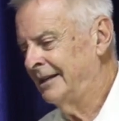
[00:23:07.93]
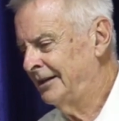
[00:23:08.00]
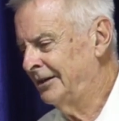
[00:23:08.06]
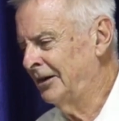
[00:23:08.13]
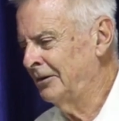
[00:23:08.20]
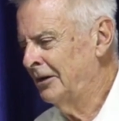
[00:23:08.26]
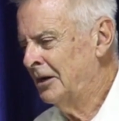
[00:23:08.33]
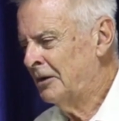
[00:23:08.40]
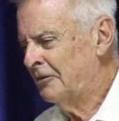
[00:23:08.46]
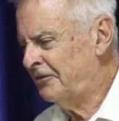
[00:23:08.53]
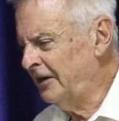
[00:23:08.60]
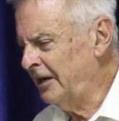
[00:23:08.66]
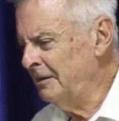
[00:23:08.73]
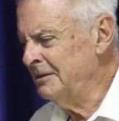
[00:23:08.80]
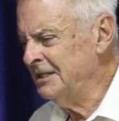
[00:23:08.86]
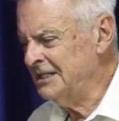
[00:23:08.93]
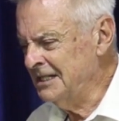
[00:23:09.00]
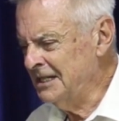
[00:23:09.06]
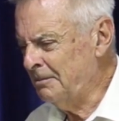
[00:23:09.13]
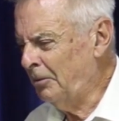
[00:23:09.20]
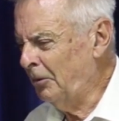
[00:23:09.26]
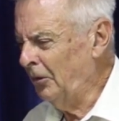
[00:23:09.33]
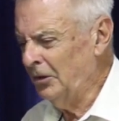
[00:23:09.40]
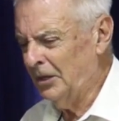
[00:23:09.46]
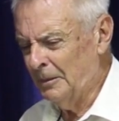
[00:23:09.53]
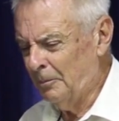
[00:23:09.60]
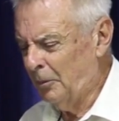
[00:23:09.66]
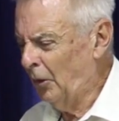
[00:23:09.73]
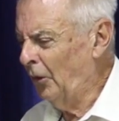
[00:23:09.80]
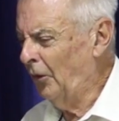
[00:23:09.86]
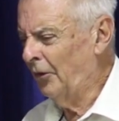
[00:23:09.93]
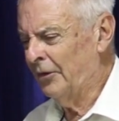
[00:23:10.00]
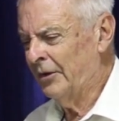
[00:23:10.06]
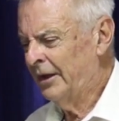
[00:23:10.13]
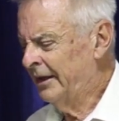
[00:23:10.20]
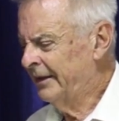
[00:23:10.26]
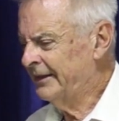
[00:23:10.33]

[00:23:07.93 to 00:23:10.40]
You know, farmers in Nepal are poor.